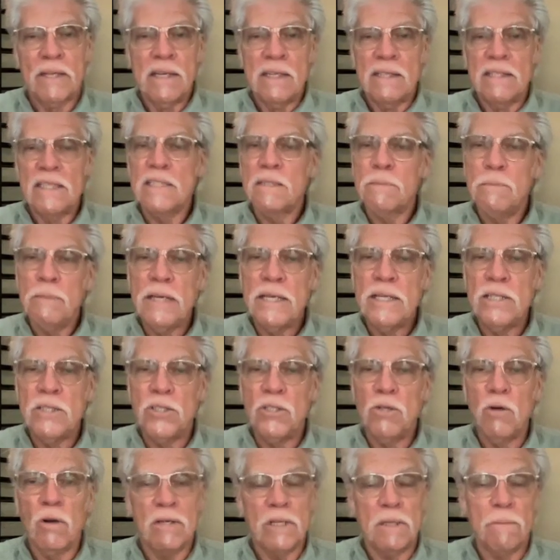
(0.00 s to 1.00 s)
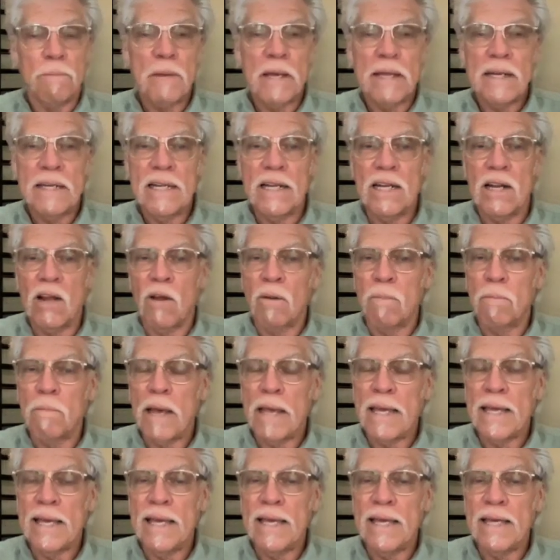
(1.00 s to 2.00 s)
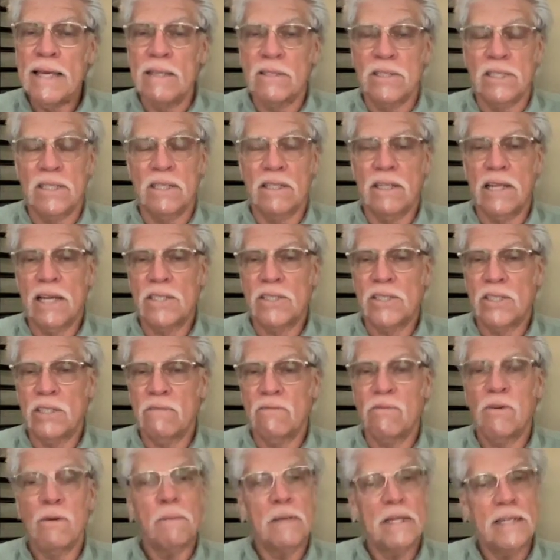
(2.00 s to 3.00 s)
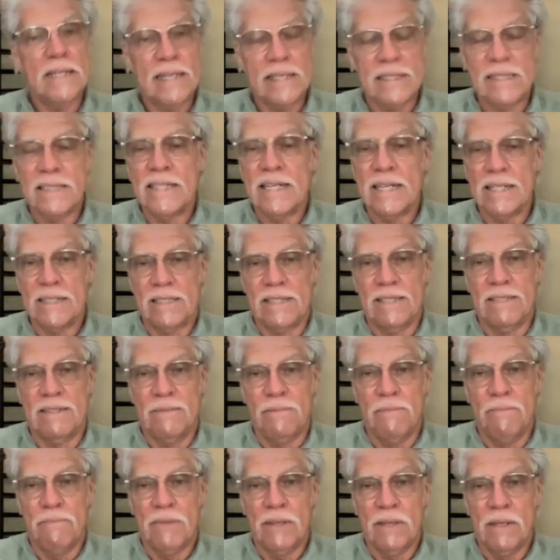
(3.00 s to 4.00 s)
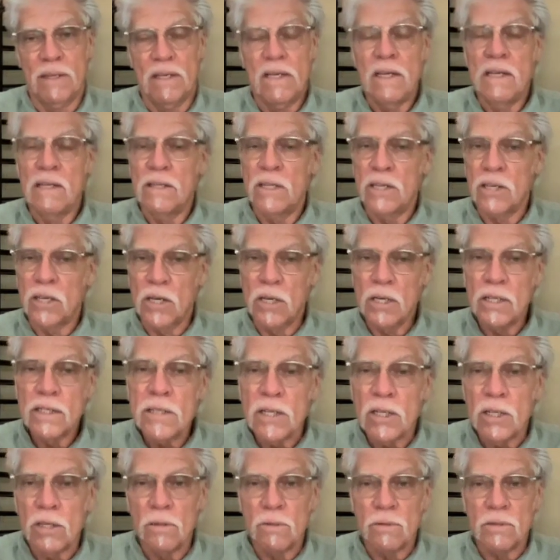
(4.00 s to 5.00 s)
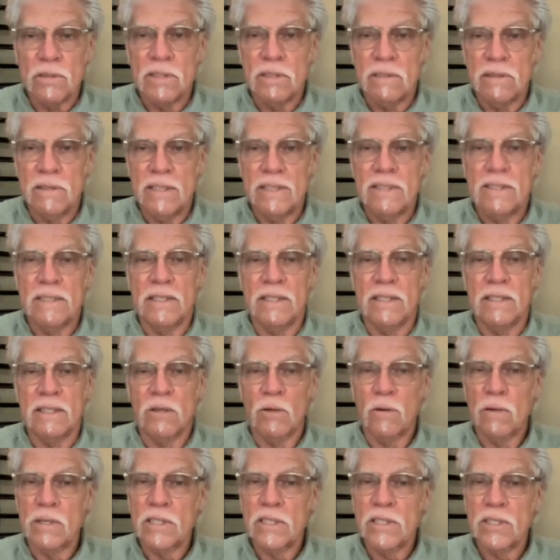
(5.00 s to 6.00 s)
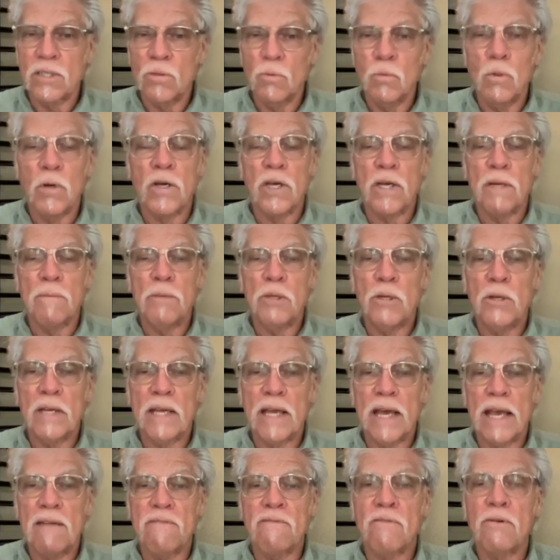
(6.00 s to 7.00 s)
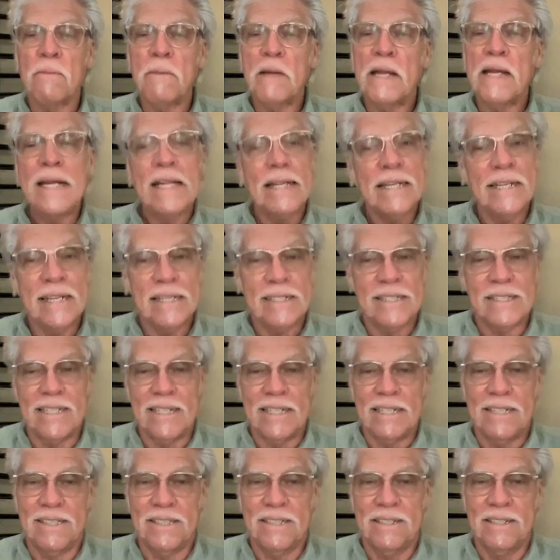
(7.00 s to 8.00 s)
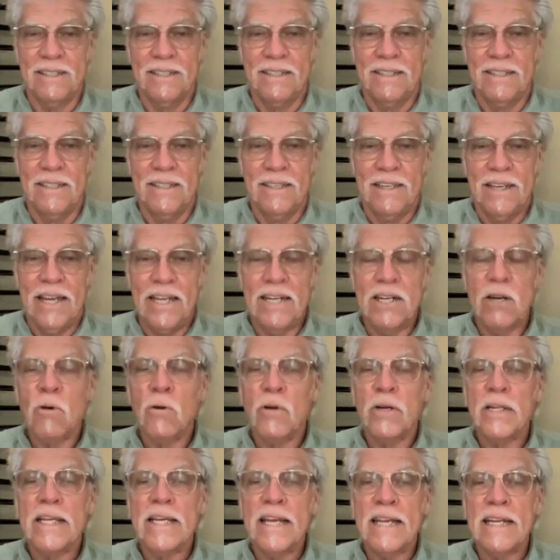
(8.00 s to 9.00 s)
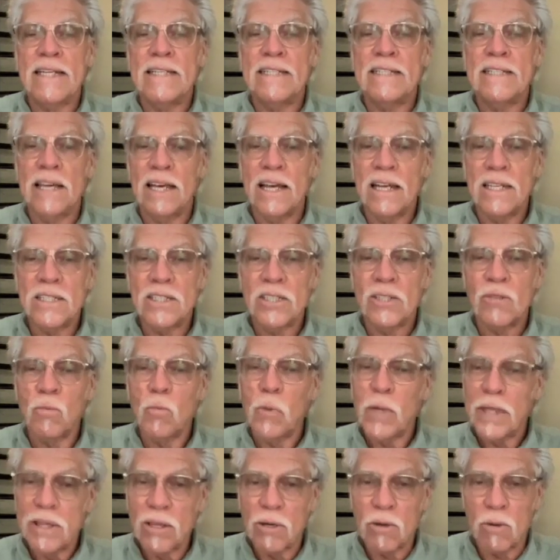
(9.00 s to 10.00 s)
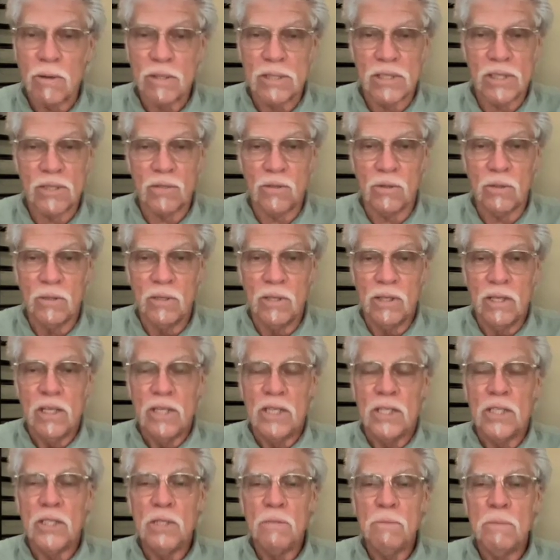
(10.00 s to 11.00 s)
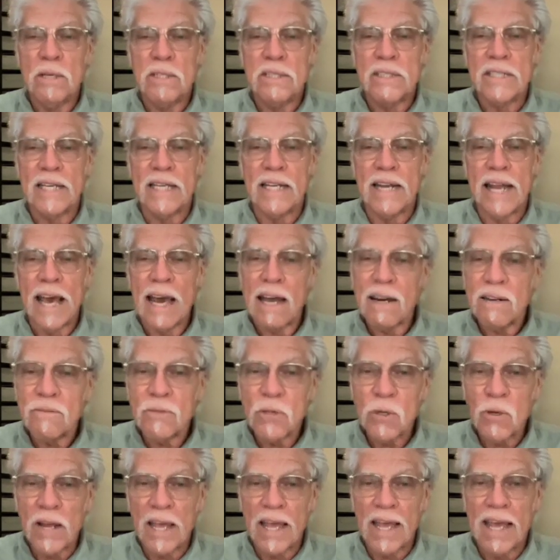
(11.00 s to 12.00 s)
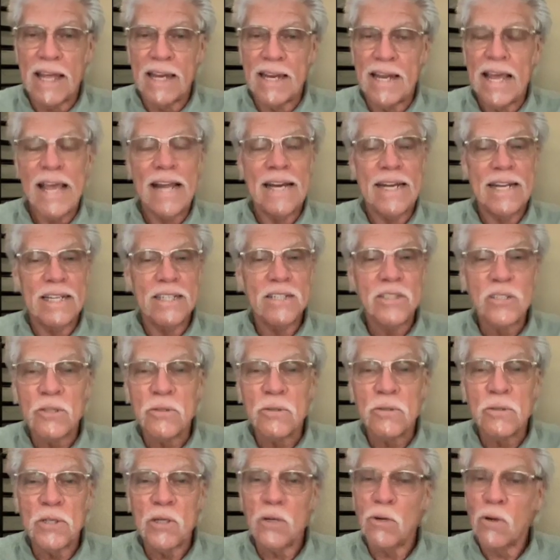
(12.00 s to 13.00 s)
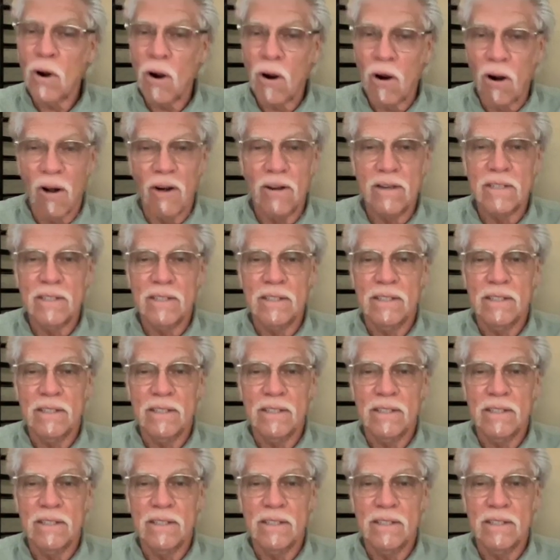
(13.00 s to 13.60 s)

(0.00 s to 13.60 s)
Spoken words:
This means you are dependent on making a selection from a distance. The good news is the crystal will communicate from any distance. In order to get in touch with the crystal, you must get out of your head and into your heart.